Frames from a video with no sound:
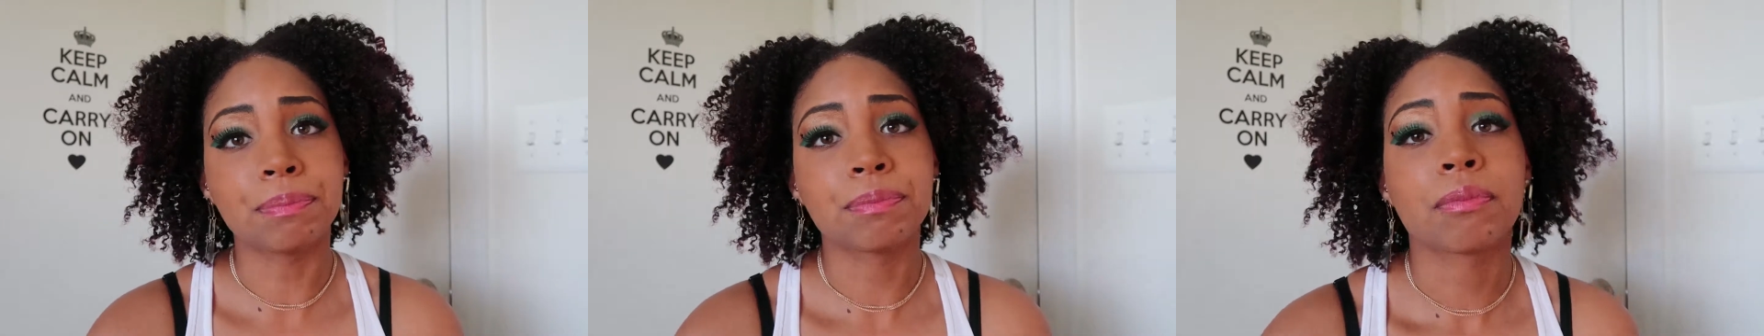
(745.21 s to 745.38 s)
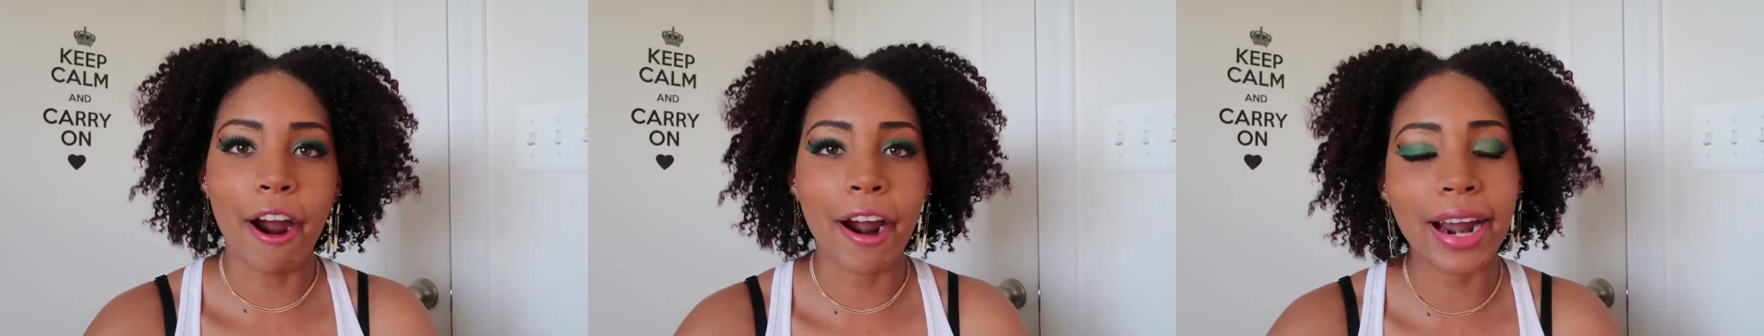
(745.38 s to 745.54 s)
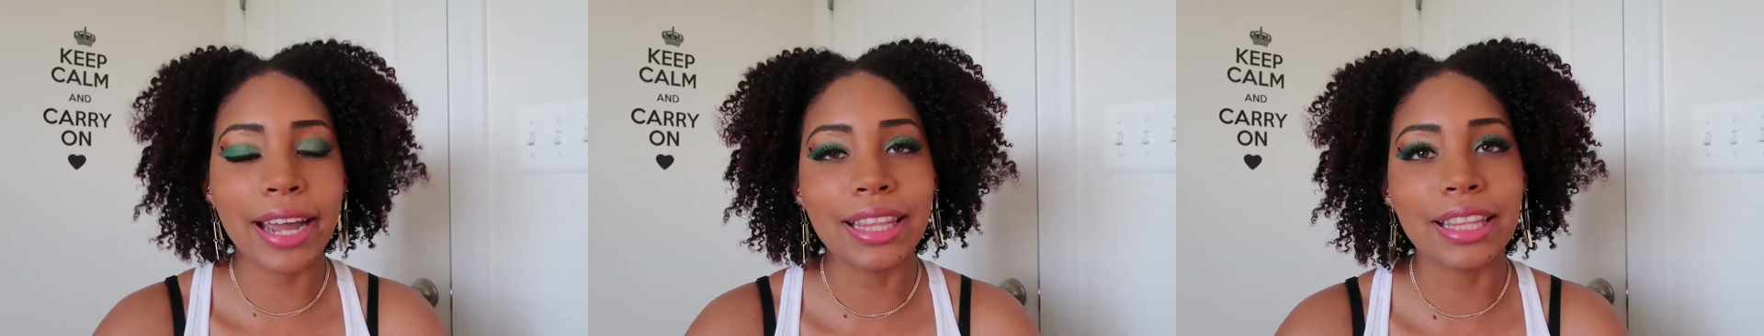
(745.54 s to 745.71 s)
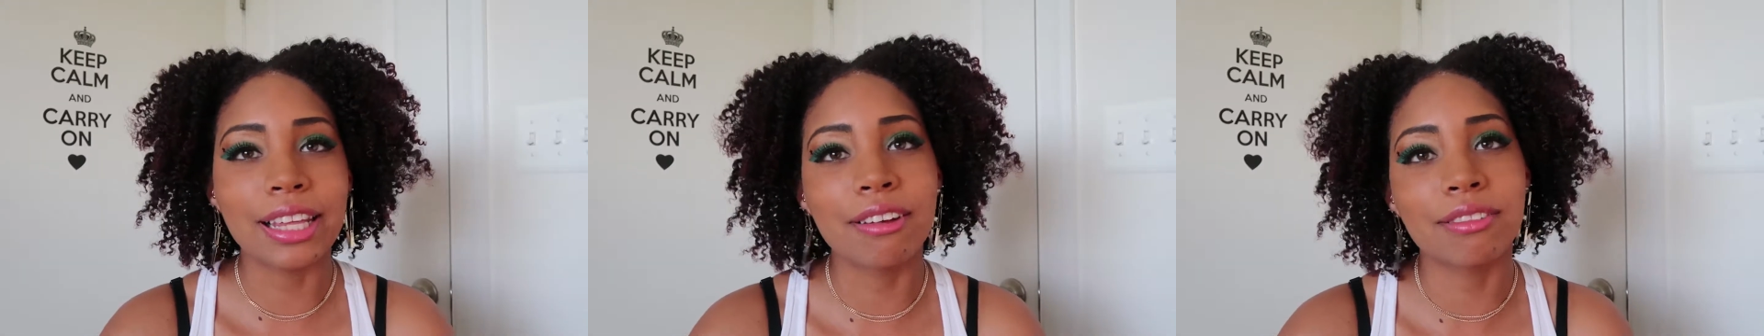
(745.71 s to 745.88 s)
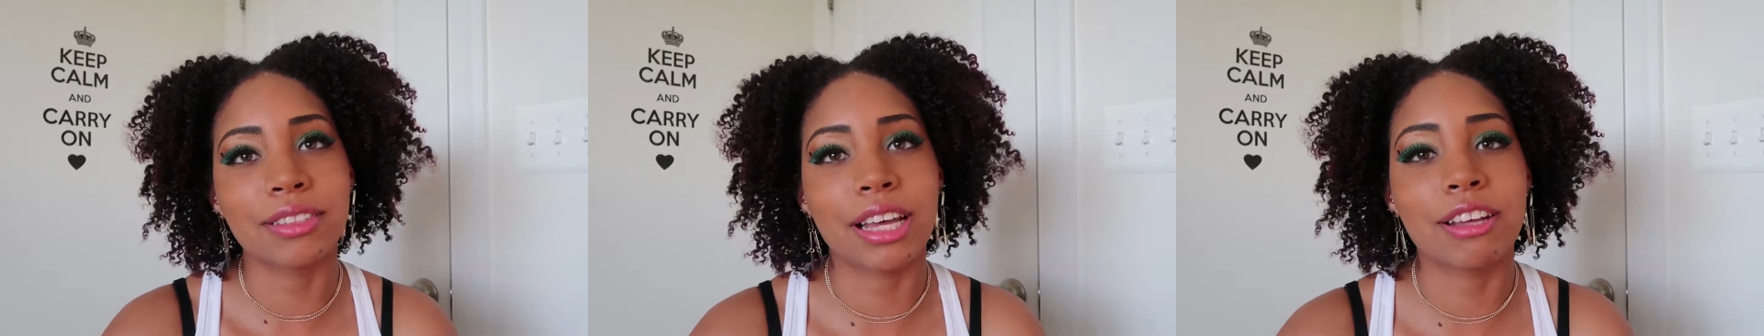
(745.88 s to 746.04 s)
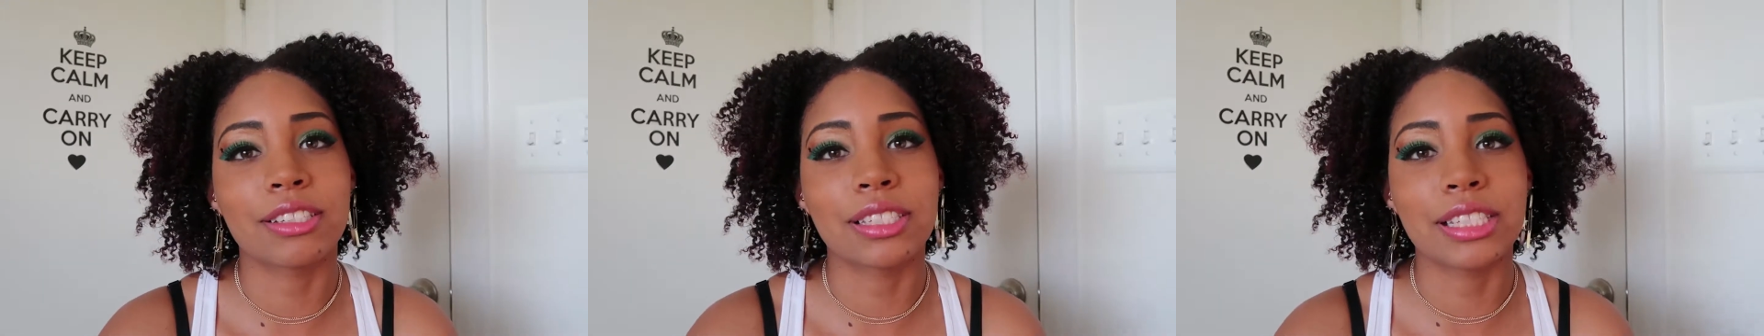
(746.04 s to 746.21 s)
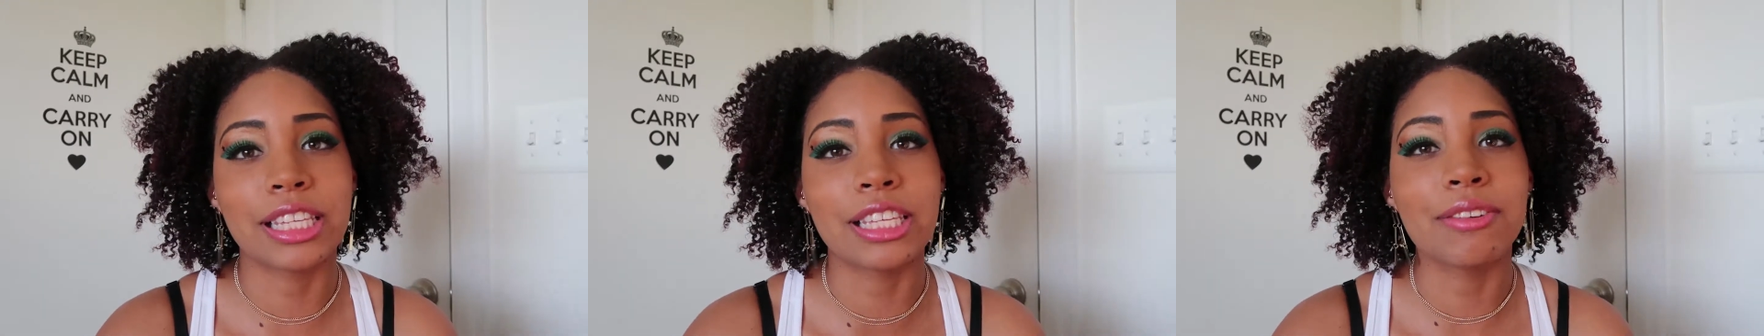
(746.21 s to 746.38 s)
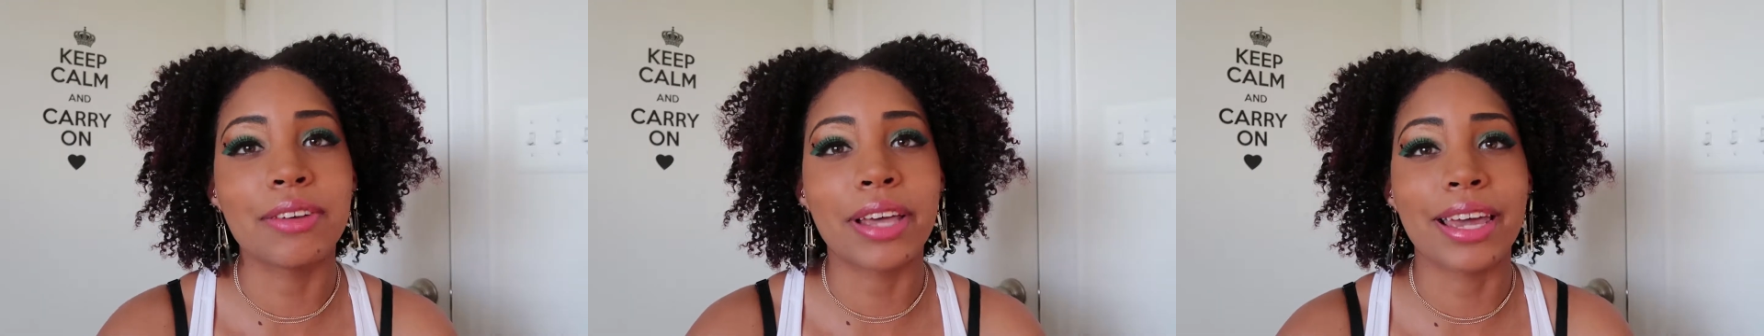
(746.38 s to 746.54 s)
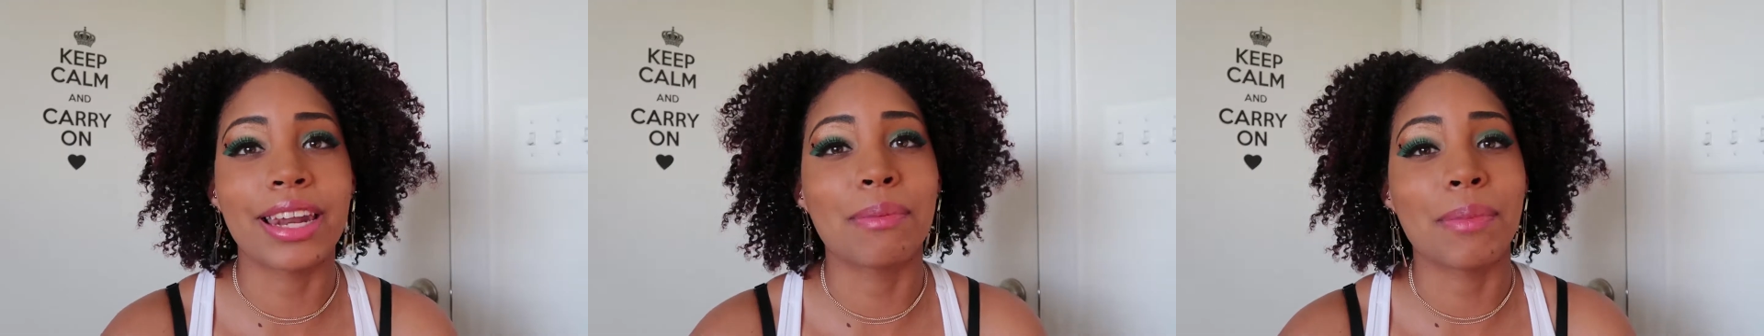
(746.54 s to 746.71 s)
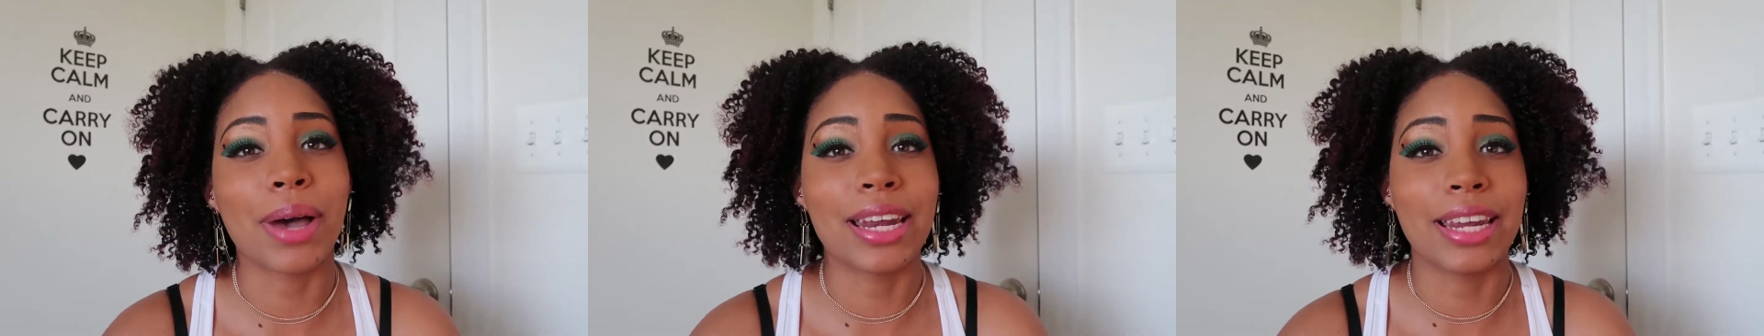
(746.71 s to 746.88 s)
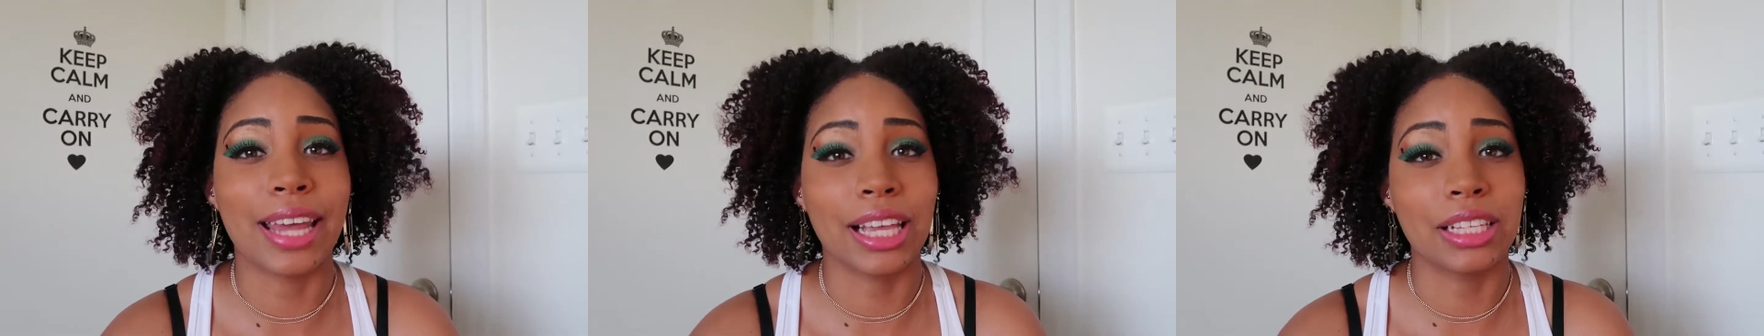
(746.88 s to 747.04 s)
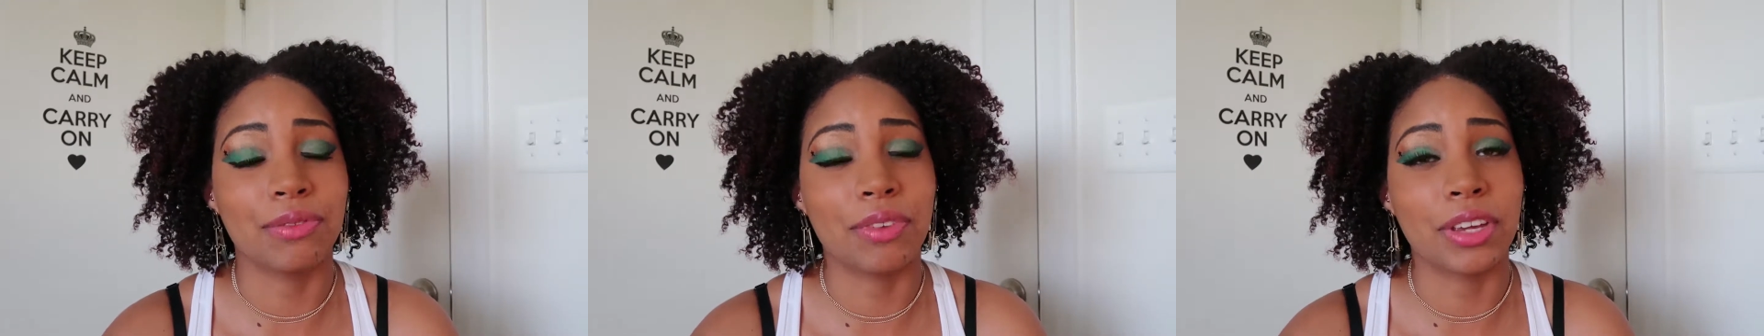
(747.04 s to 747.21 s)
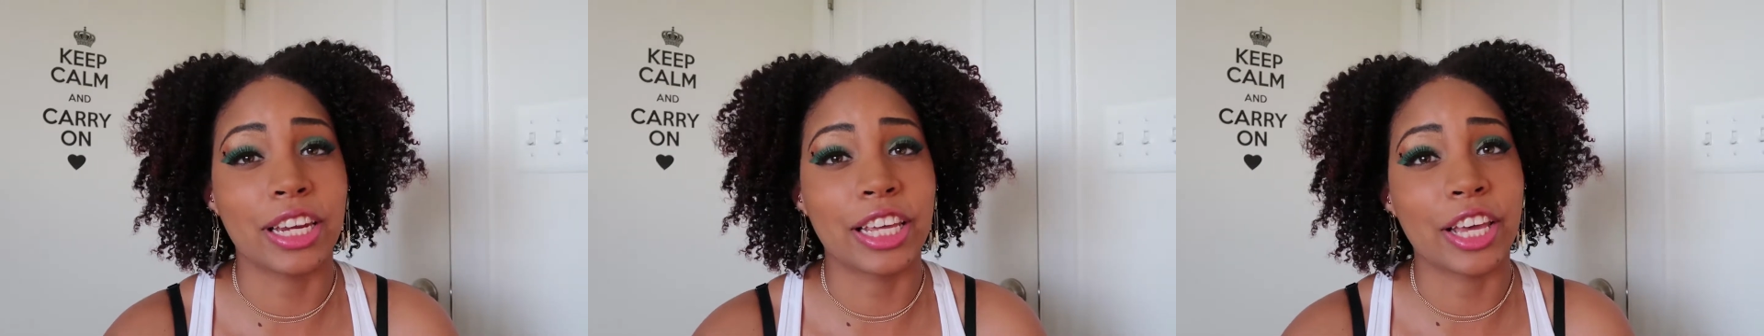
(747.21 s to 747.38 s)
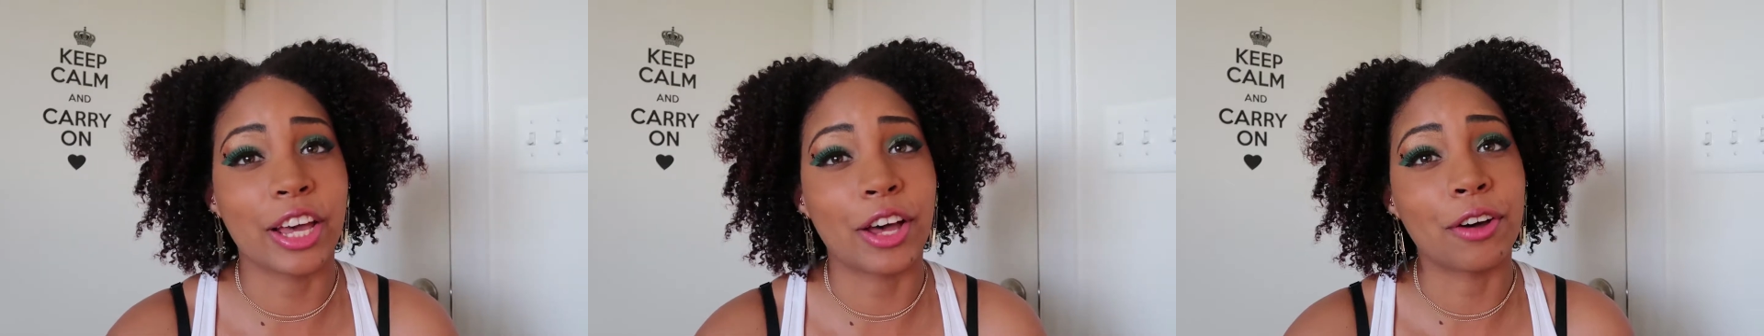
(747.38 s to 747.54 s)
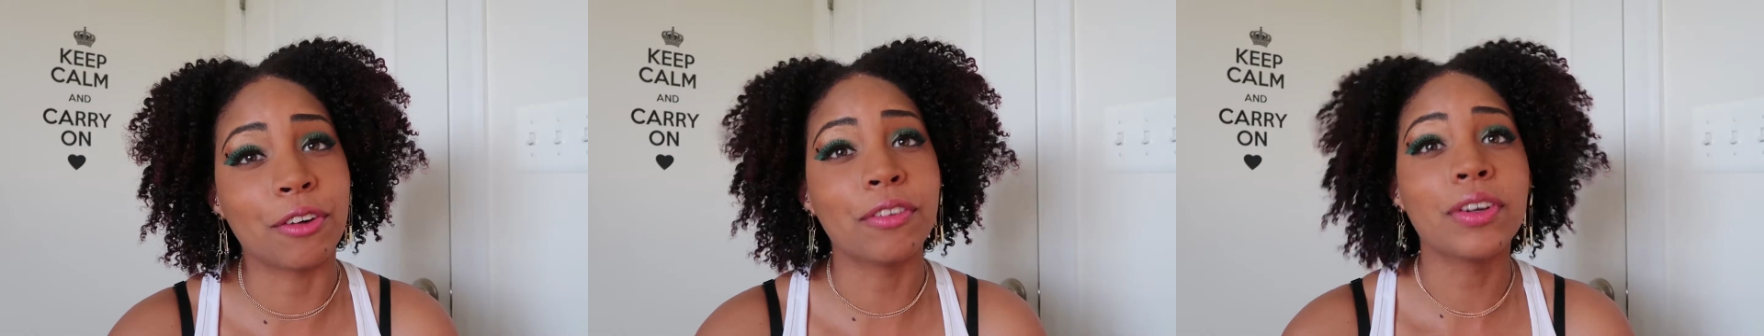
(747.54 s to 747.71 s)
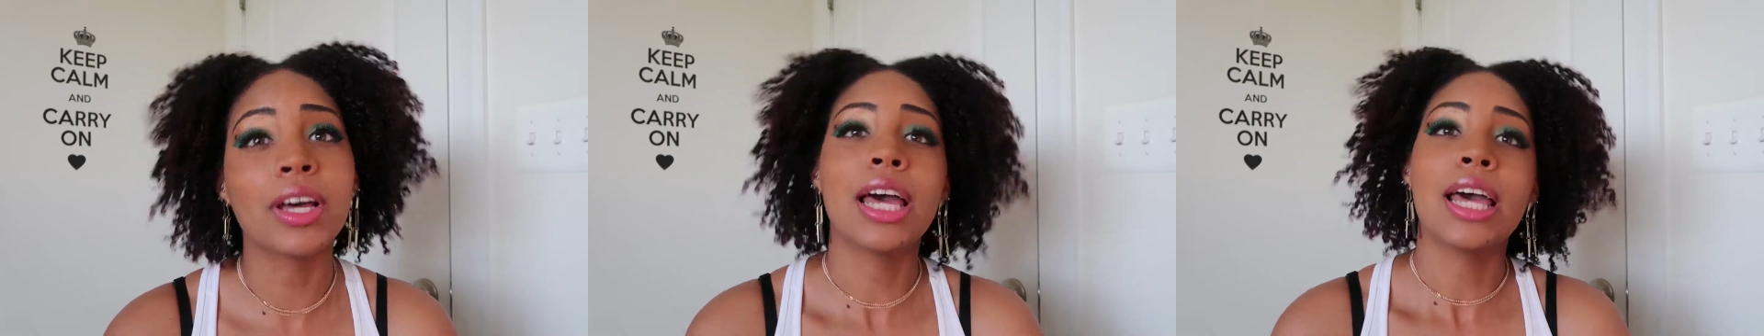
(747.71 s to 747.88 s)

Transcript: All right, loves, I'll see you again in my next video.